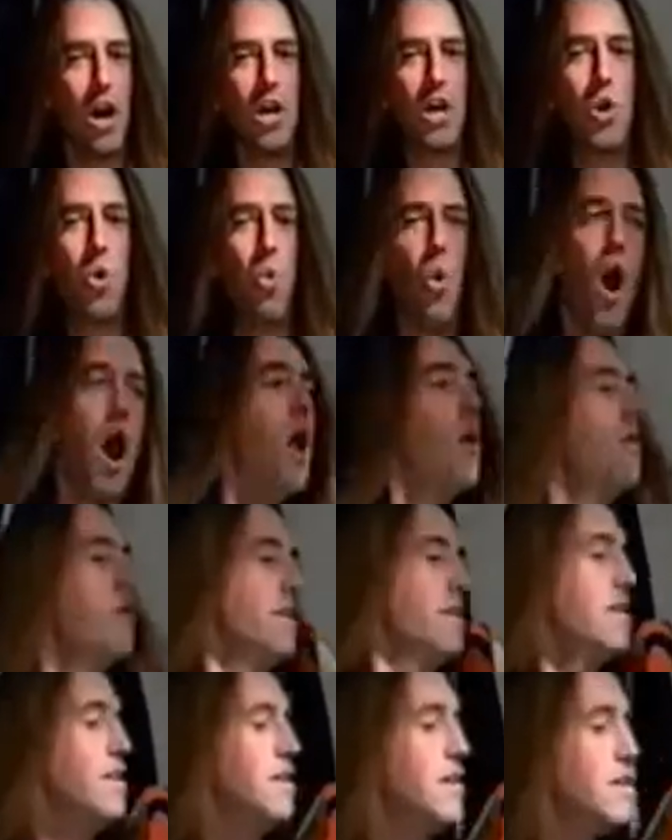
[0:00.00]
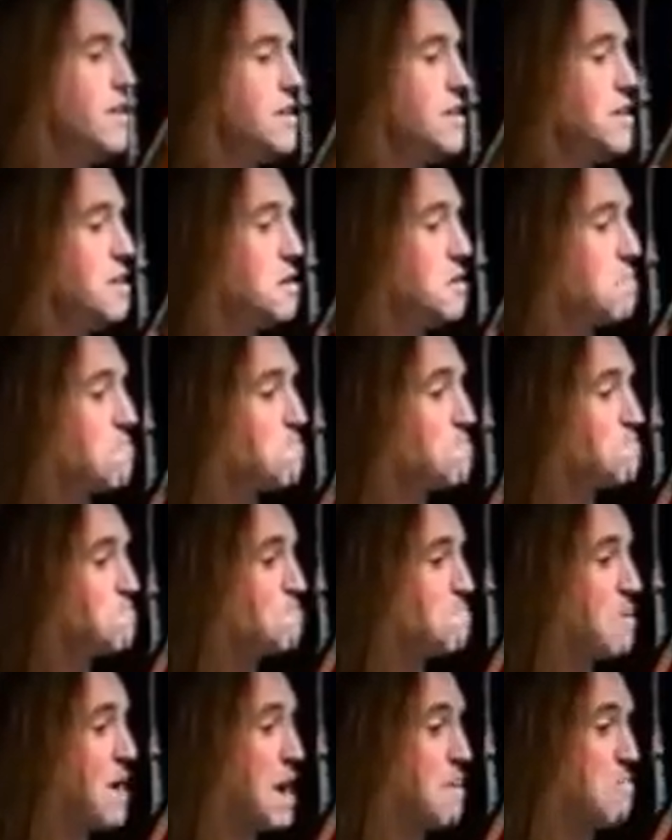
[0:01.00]
Quote,
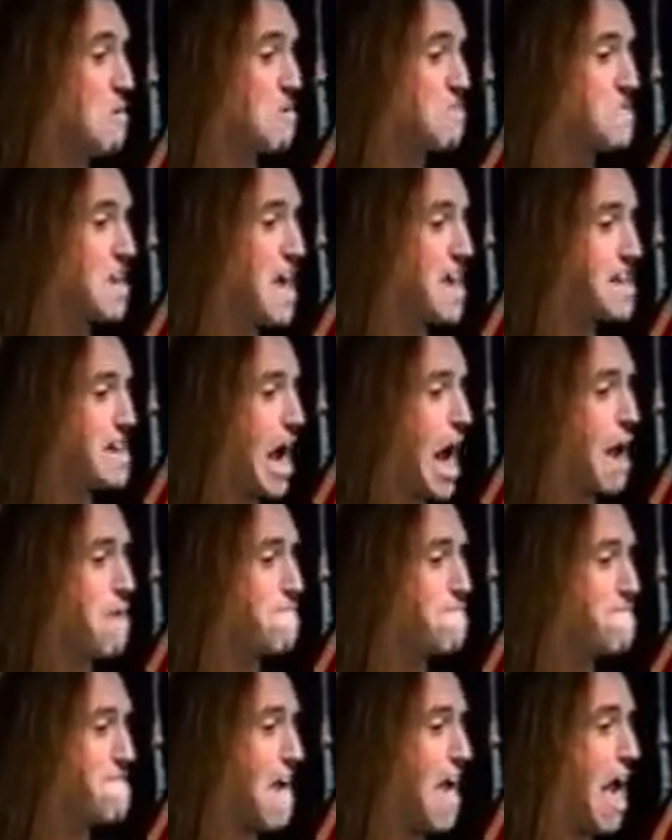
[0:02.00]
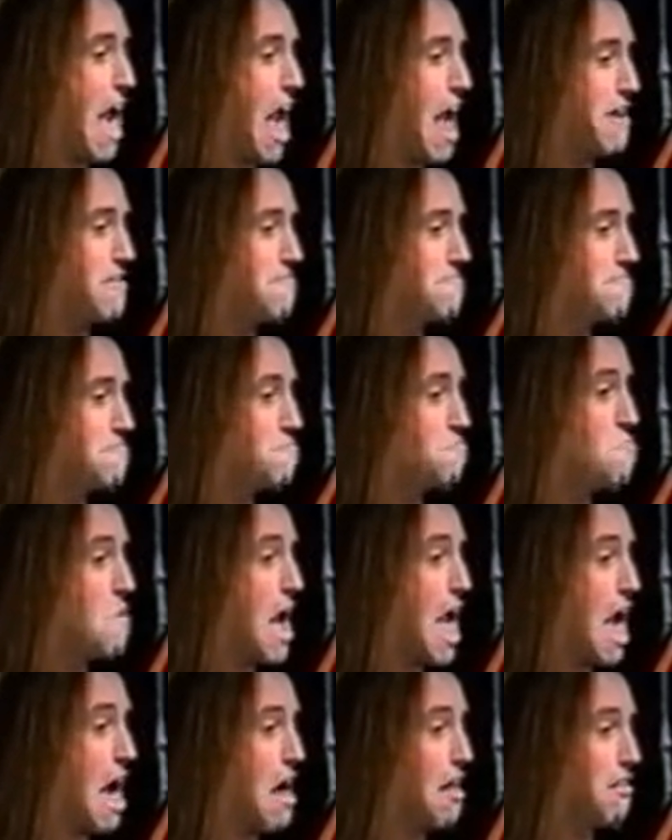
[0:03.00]
people think I'm fat.
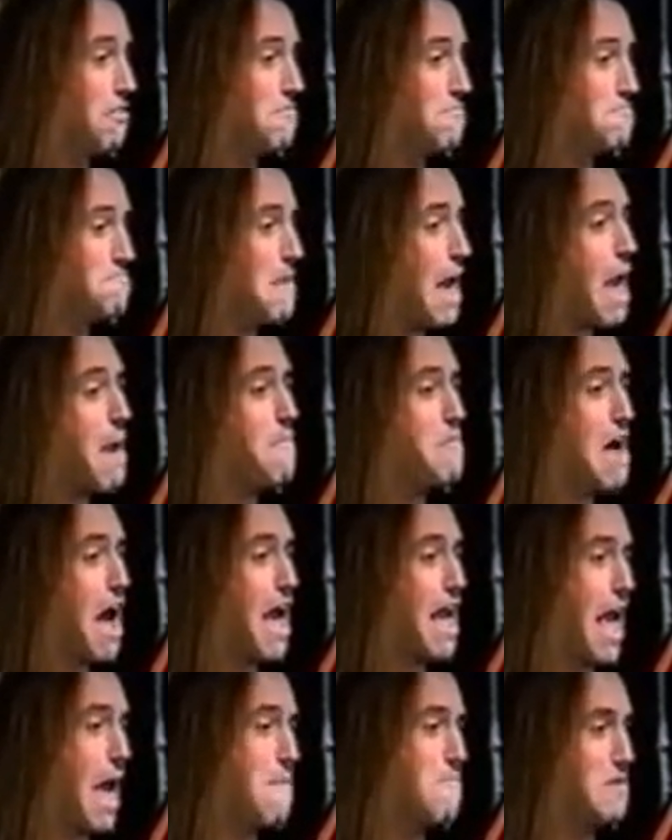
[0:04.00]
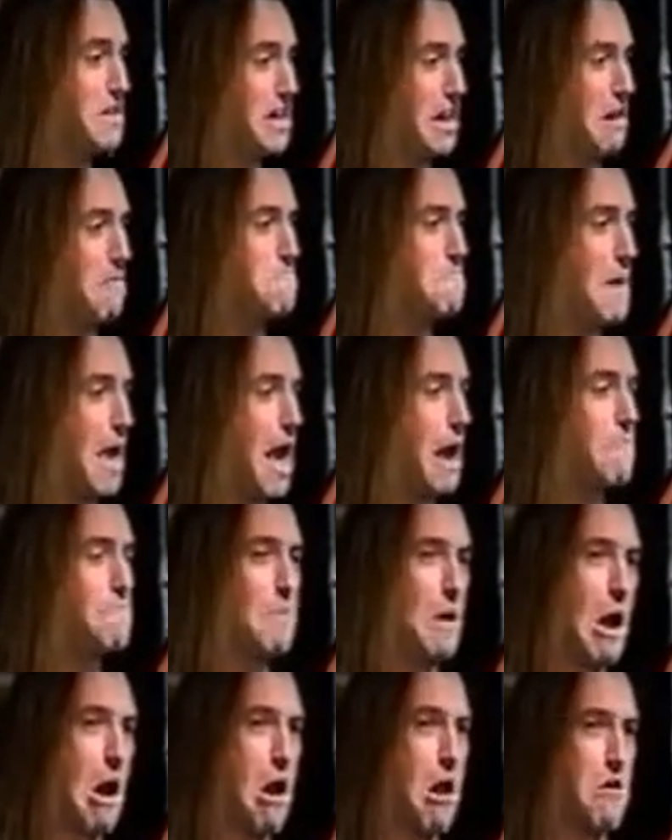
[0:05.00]
Well, maybe I am a little big
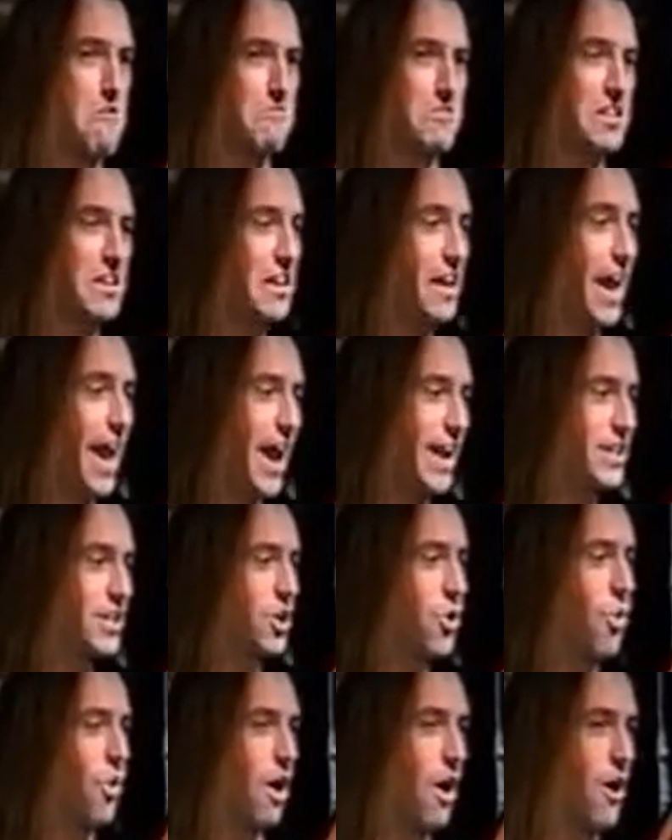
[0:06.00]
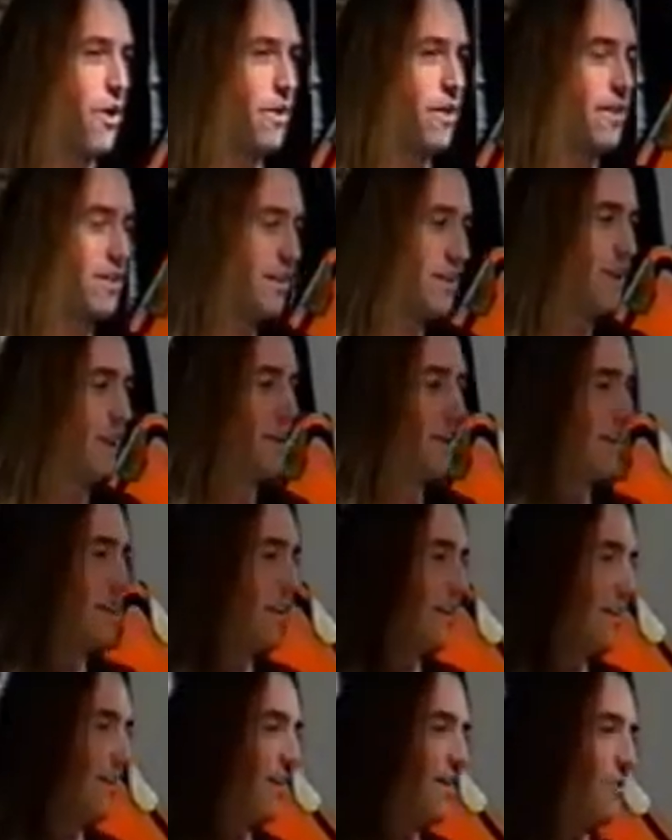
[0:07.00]
boned. End quote.
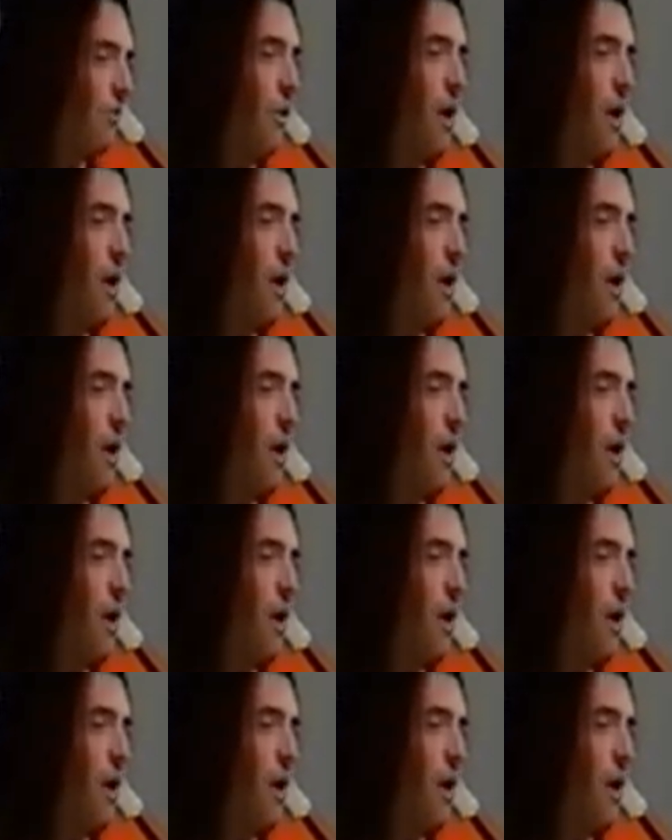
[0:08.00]
Yeah.